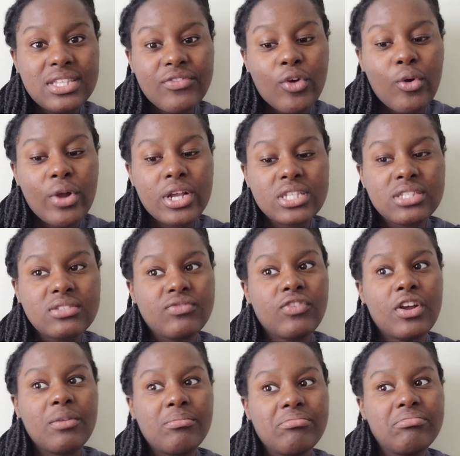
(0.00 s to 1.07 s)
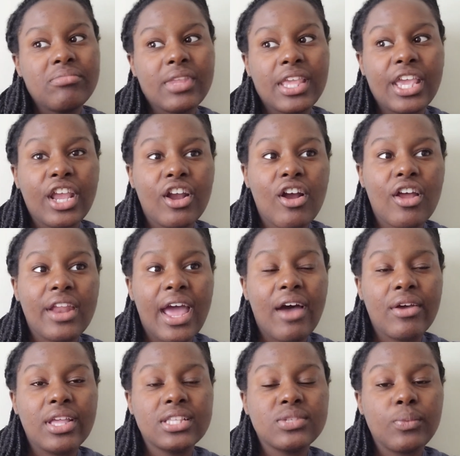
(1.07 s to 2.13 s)
Of course, from here on
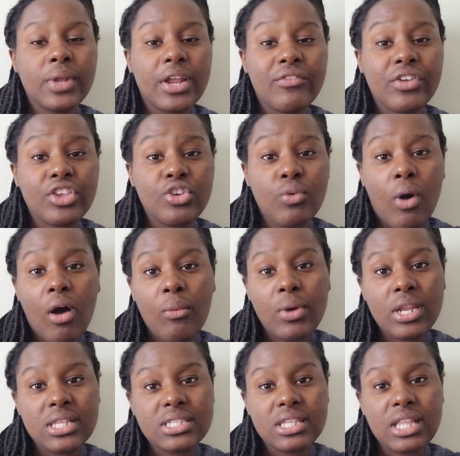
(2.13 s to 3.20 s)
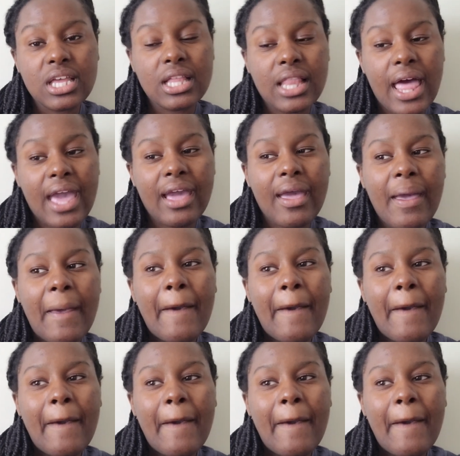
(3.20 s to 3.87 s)
out, it's whatever you all want it to look like,